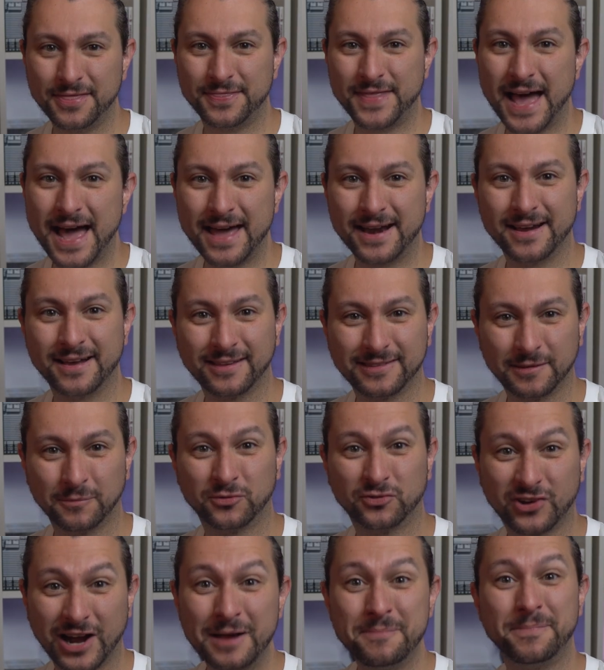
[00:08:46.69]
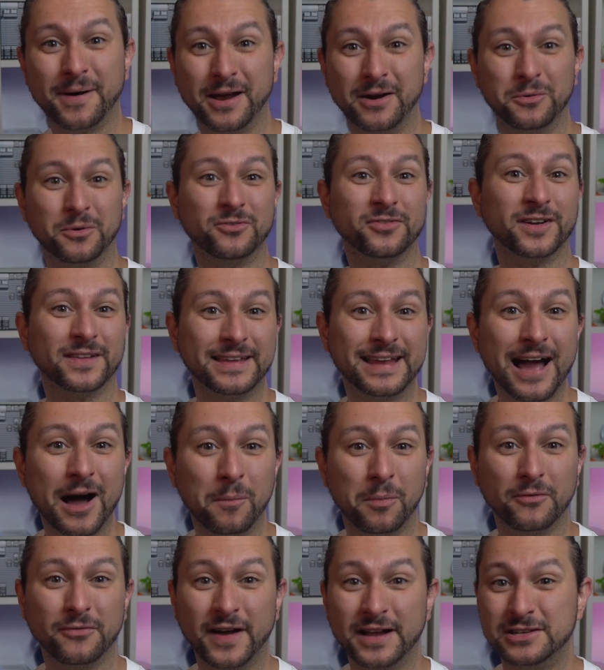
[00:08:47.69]
that subscribe button would really
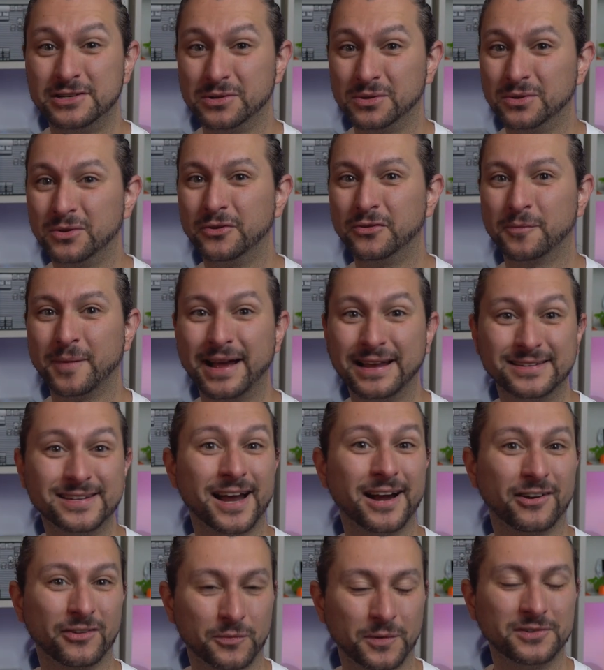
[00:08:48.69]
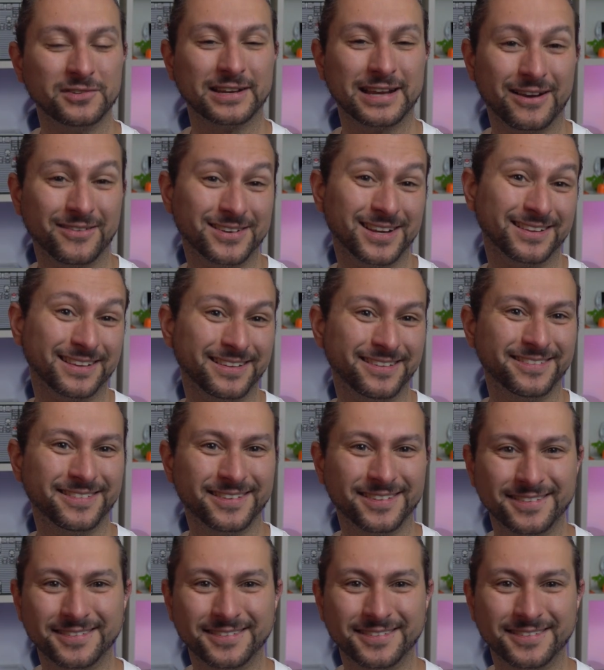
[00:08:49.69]
help if I do lose my entire Switch account at least.